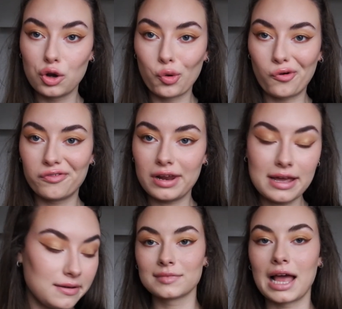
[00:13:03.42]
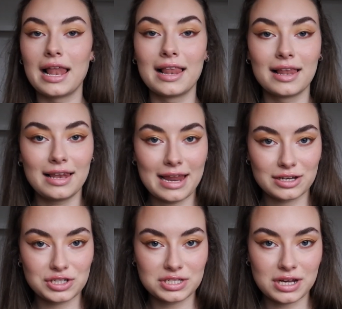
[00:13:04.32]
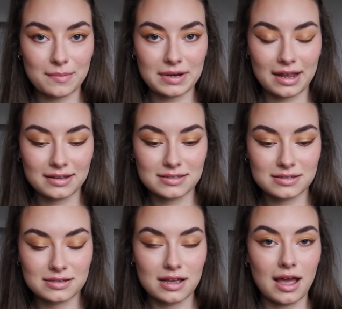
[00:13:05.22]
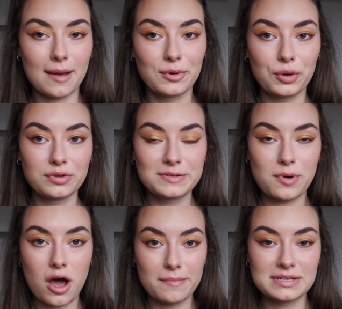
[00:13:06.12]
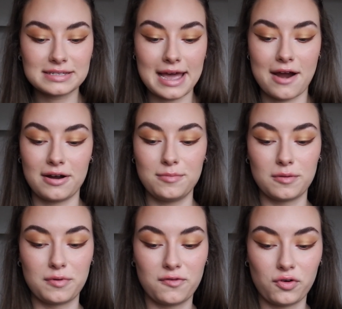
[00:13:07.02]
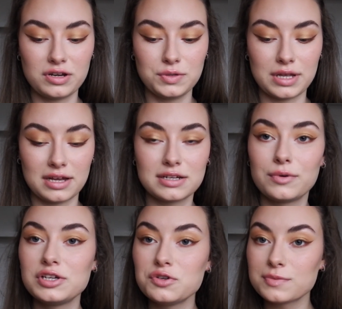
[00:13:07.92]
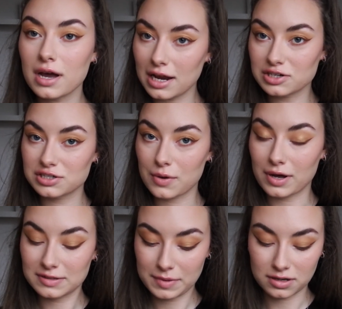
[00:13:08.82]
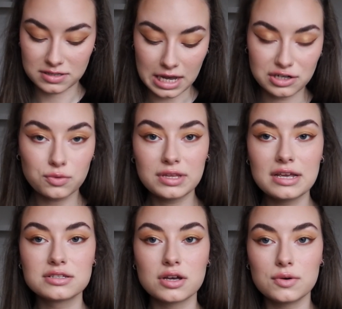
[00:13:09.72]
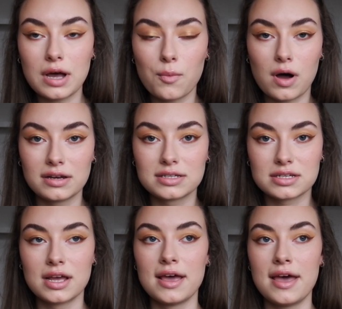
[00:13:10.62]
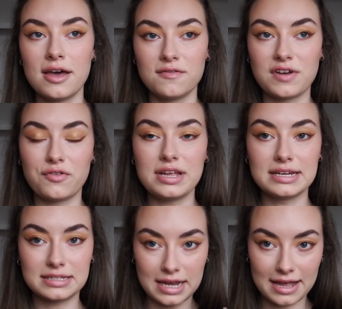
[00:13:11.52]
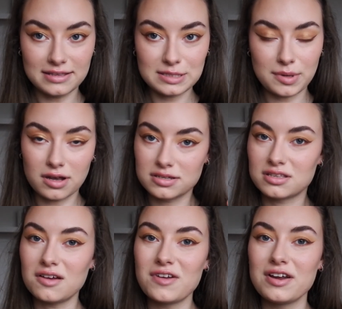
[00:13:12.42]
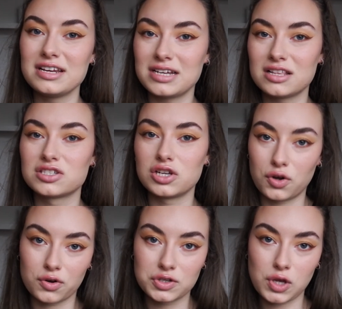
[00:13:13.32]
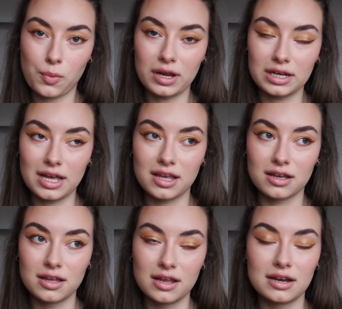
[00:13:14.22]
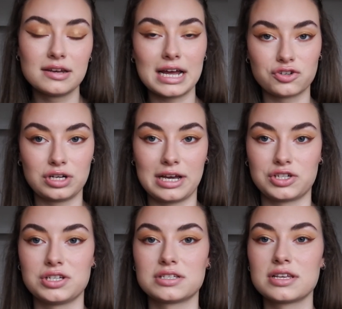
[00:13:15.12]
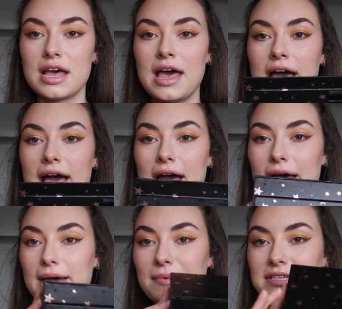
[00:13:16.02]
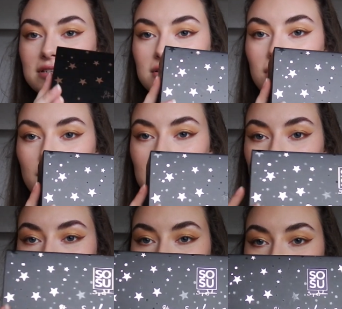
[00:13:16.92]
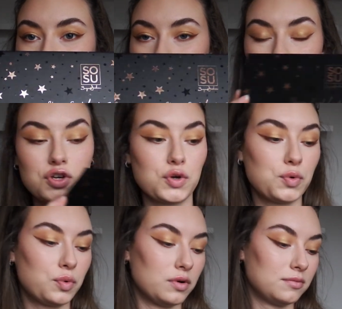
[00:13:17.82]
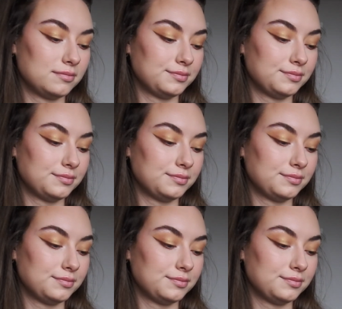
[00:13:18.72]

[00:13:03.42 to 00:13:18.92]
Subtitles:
Lovely. Lashes time next. I'm going to put on mascara, but before I do that, I want to choose what eyelashes I want, because I don't think so. I want very intense, because it's not a very intense look. So I want like natural lashes. My sister got me the Sosu